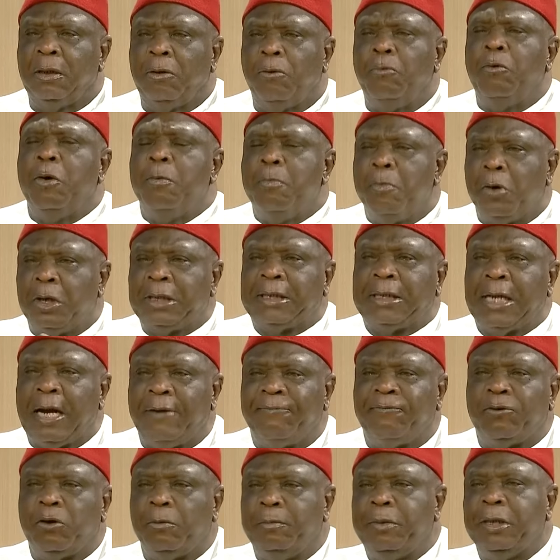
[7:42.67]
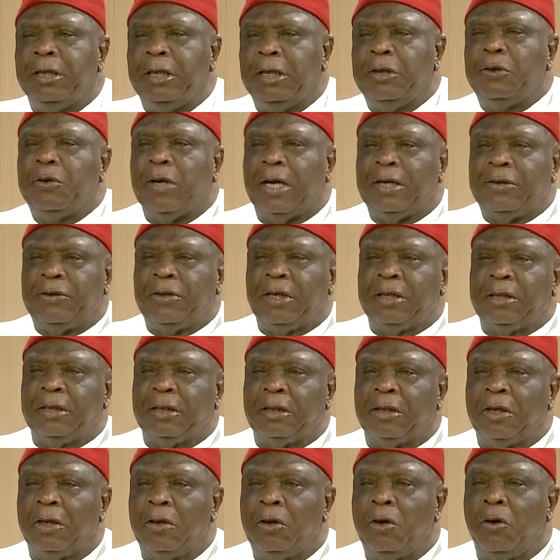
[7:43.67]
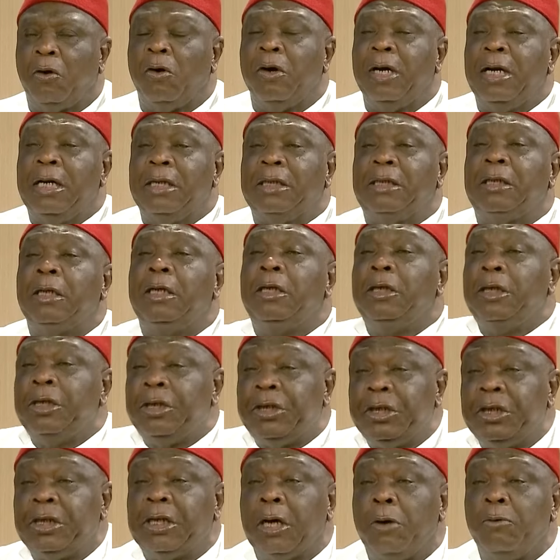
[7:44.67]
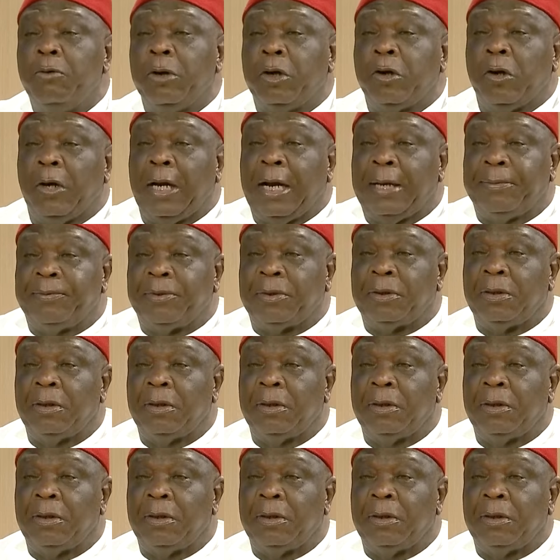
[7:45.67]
We must have to begin to address it, or else the system will collapse.